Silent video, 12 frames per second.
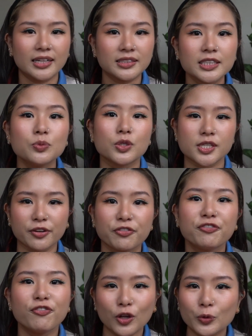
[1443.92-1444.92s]
auntie was like
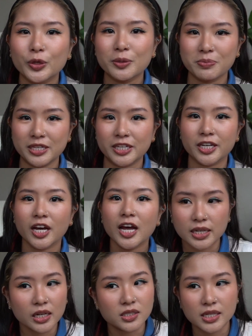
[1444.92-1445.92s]
following me.
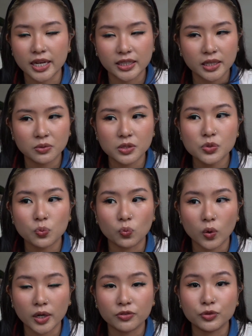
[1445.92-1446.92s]
And I was like, that was
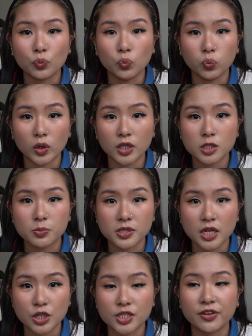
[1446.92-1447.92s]
one of the worst
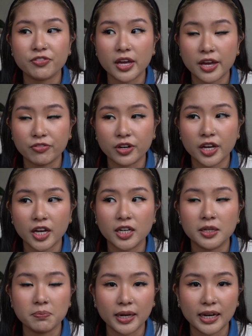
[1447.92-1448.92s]
massages I've ever had
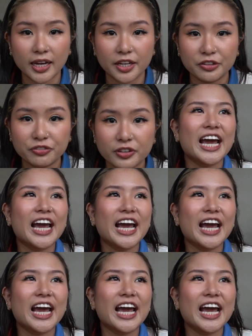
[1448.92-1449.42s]
in my life.